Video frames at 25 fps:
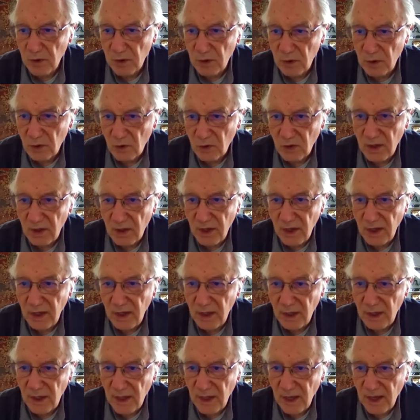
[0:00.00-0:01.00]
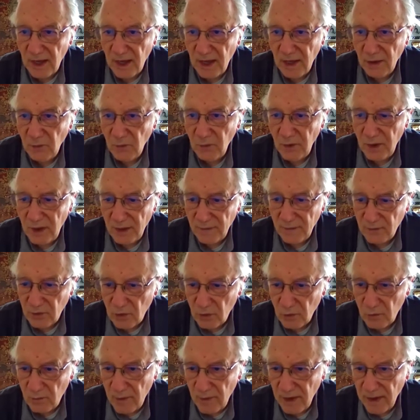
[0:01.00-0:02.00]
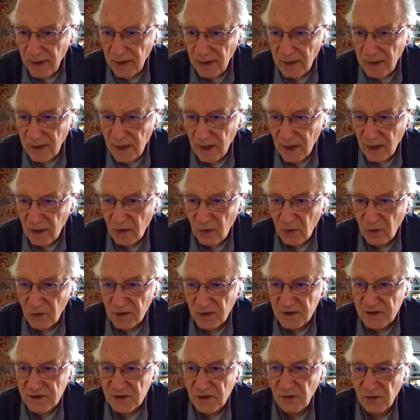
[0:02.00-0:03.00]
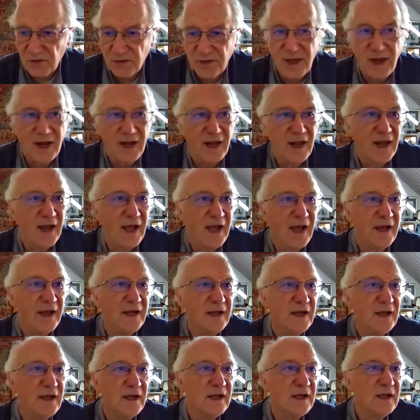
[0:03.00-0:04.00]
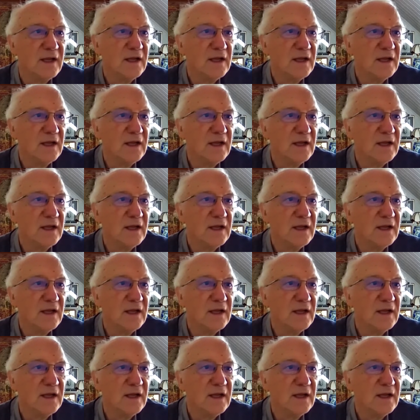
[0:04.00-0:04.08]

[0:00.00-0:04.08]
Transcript: okay, and we have to make a horizontal line.